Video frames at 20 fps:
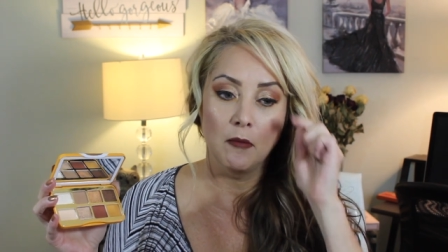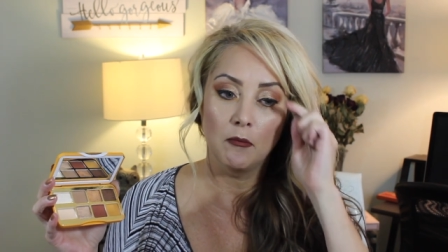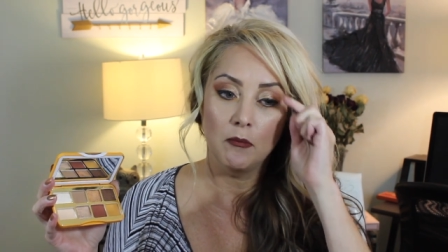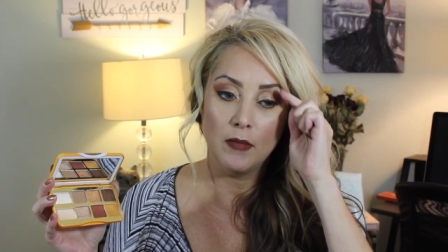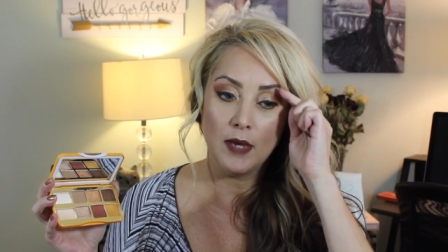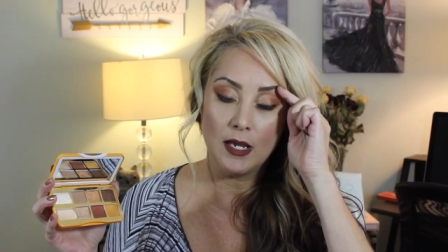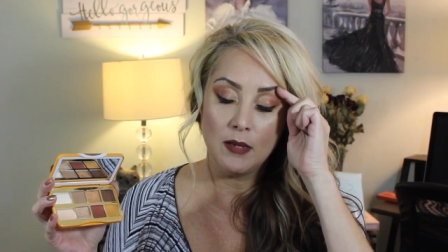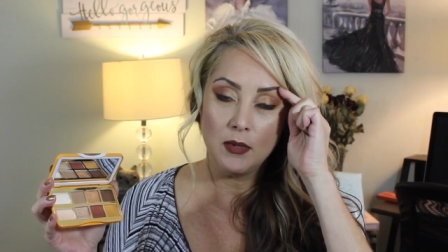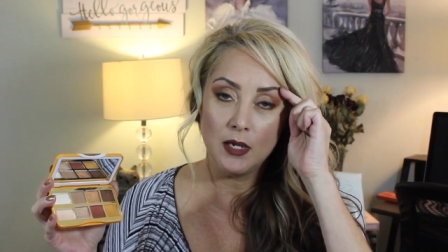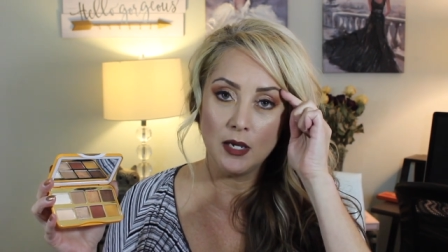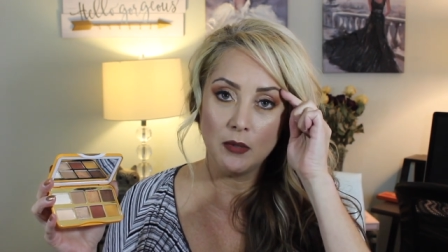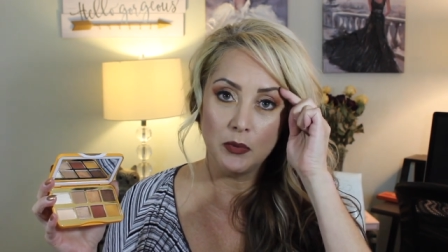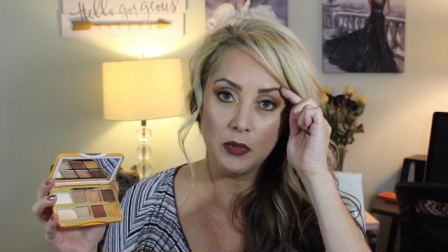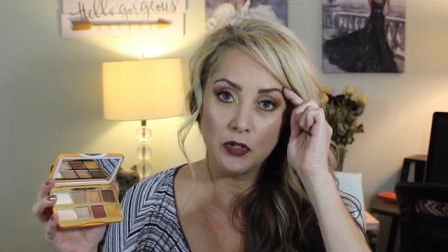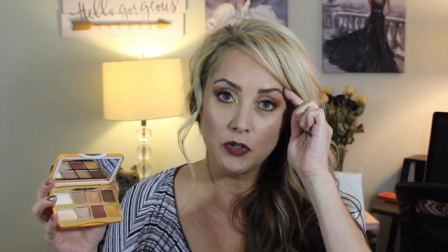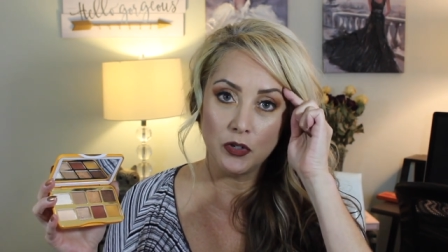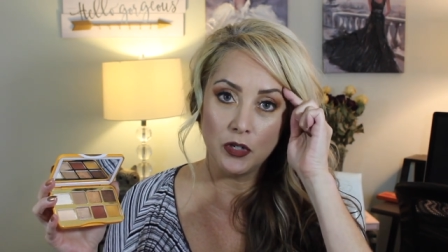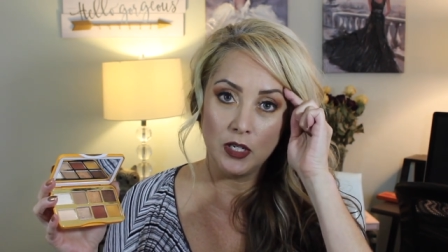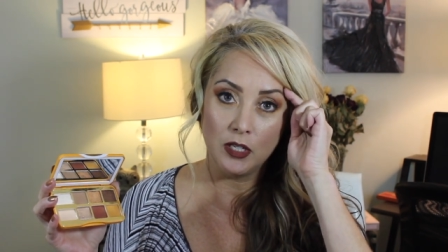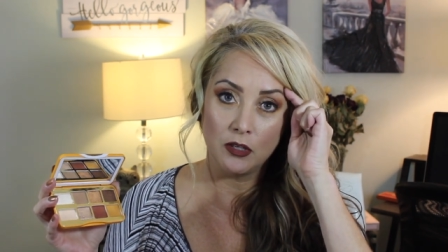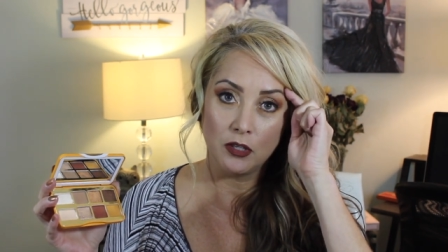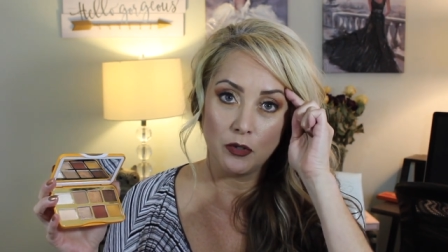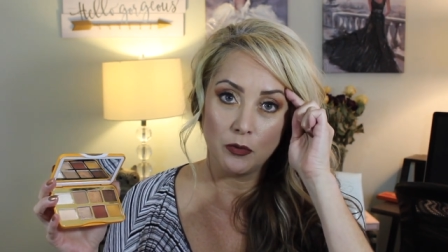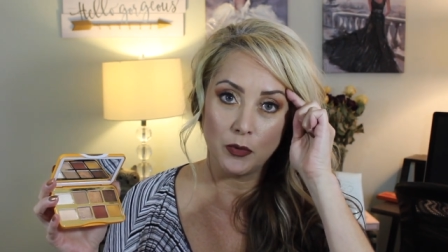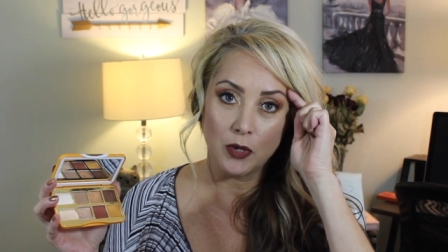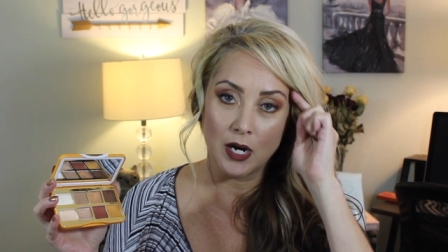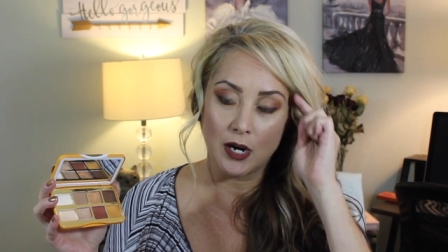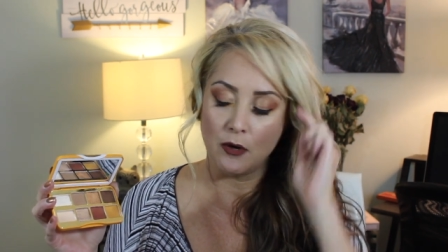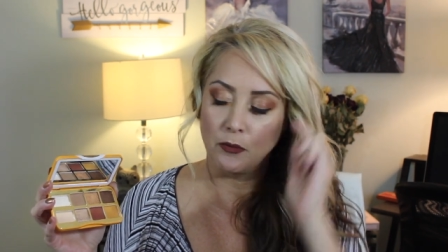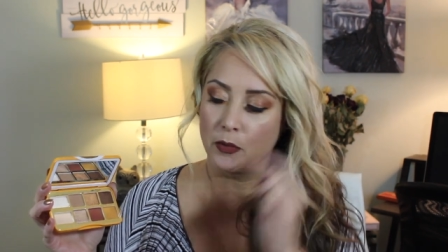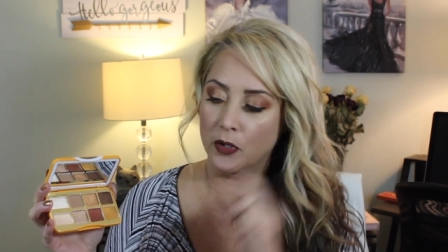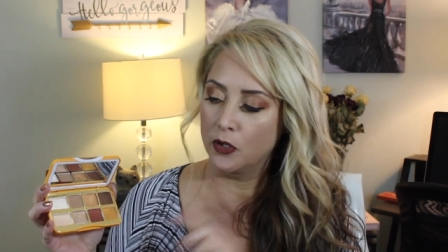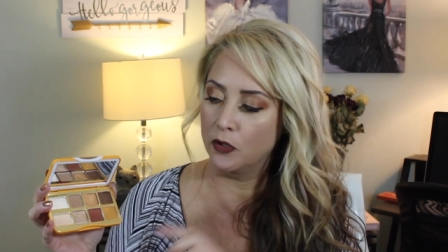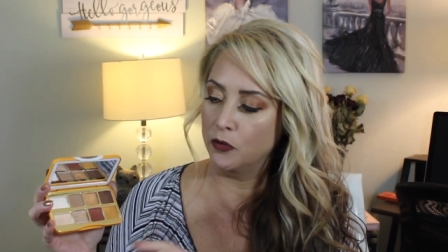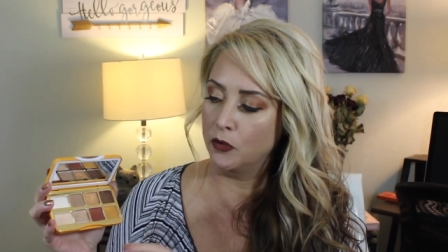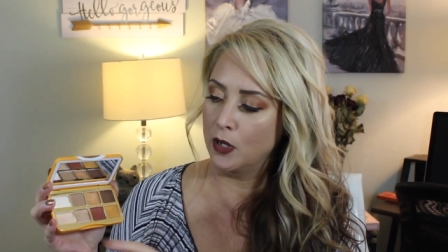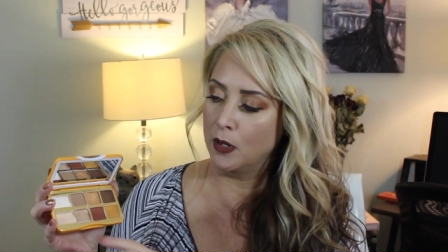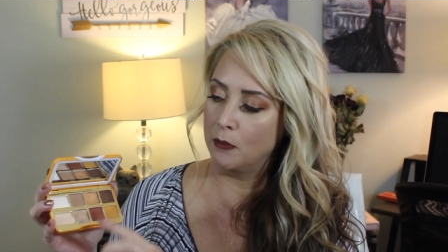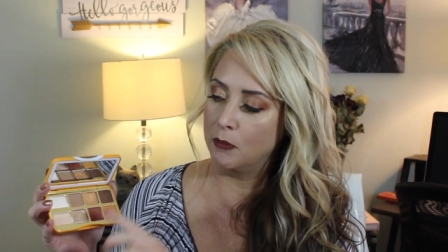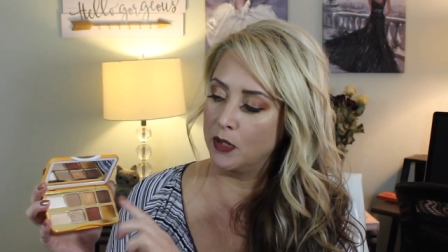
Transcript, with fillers: maybe up underneath your brow bone,